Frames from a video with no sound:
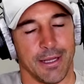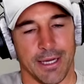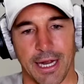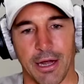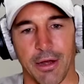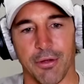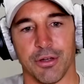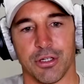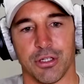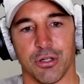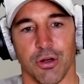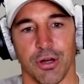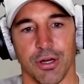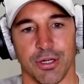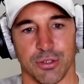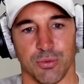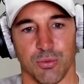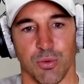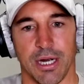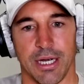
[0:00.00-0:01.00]
going the
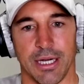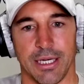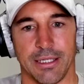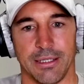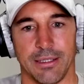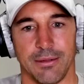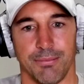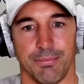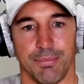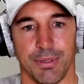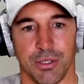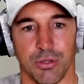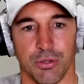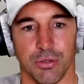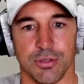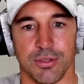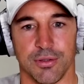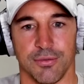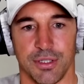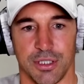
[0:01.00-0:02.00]
Tigers' way
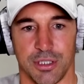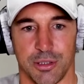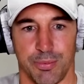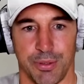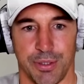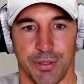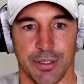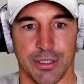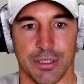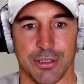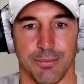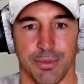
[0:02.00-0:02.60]
because of experience